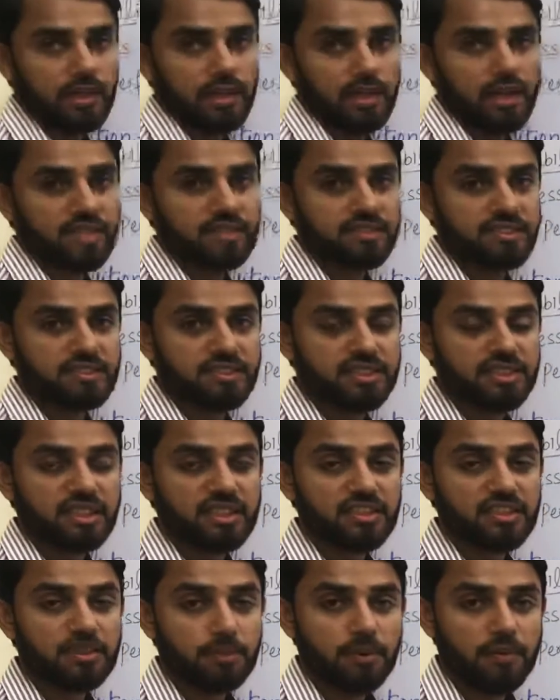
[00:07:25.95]
Like
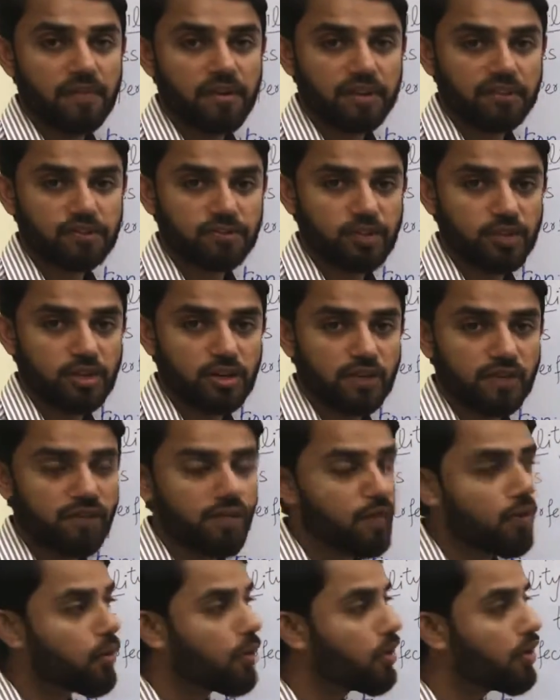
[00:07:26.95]
16 is a perfect square of
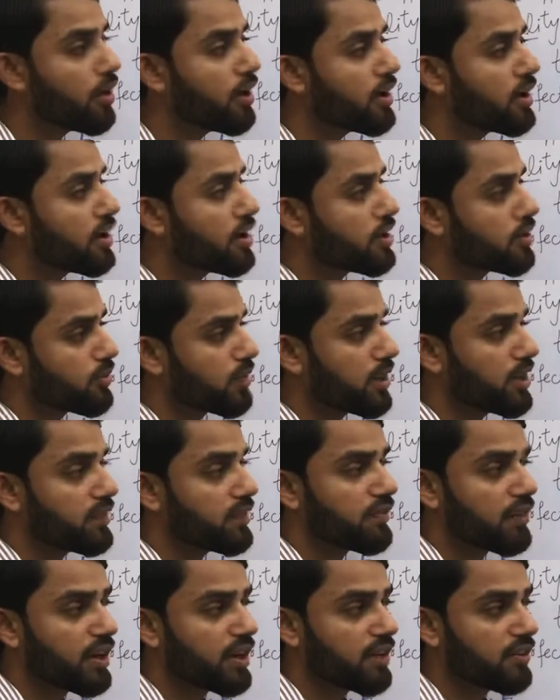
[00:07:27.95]
4,
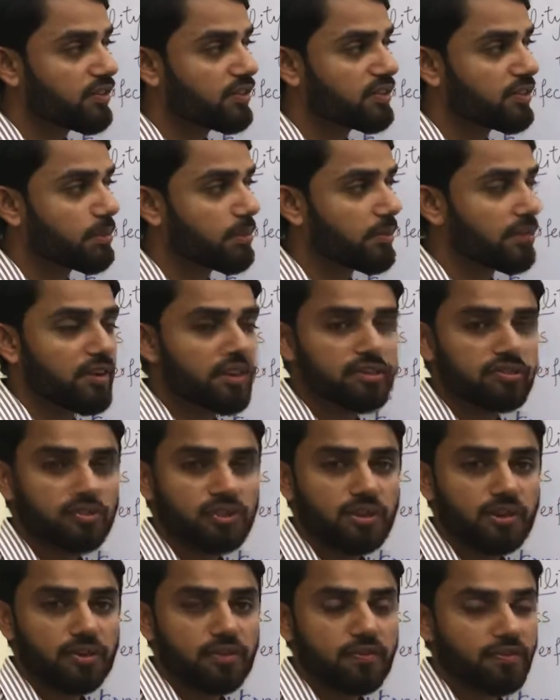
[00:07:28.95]
25 is a perfect
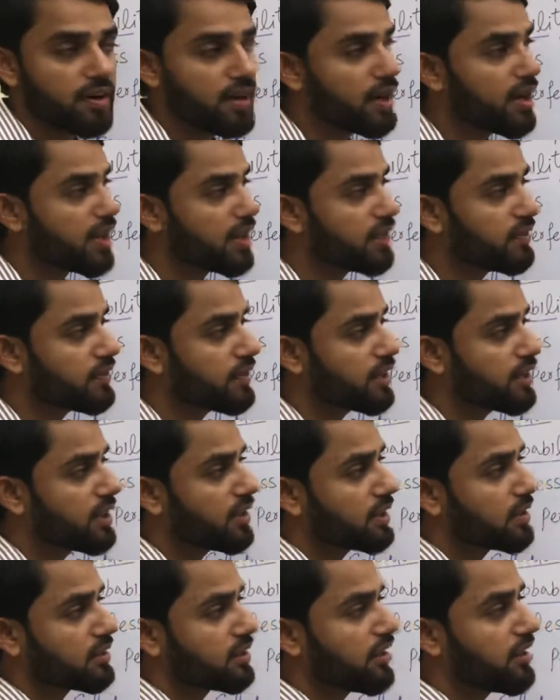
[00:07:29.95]
square of 5,
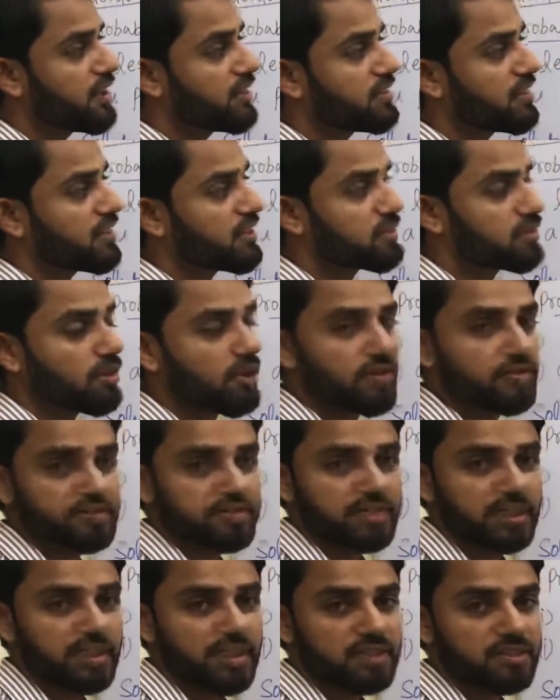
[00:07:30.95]
36 of
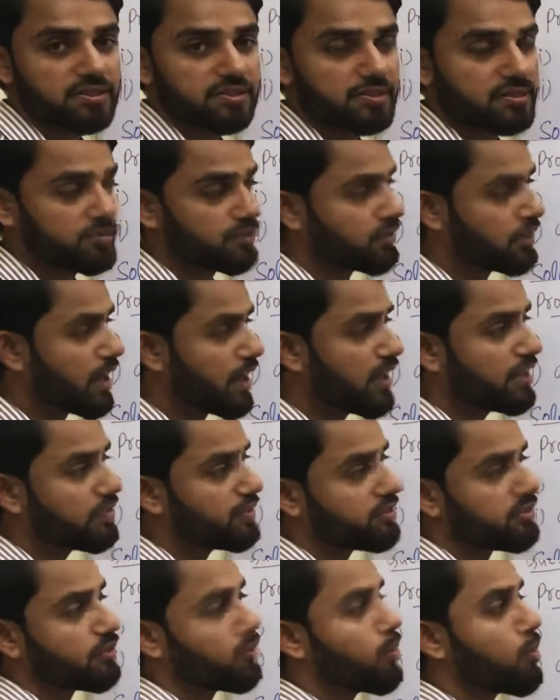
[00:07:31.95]
6,
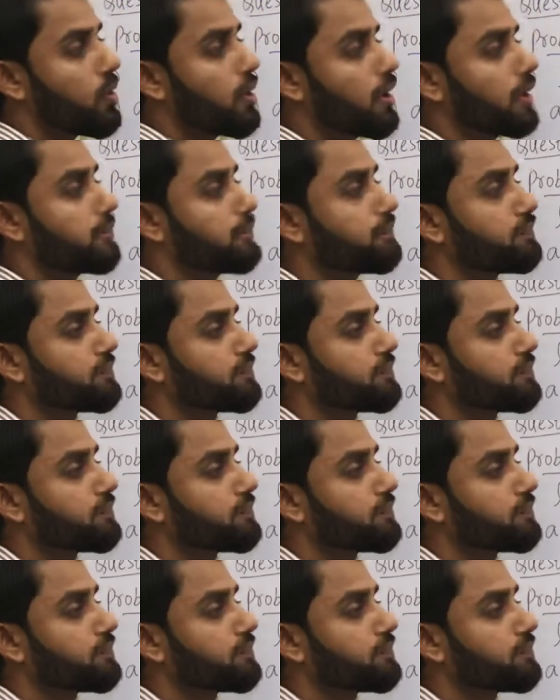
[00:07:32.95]
and so on.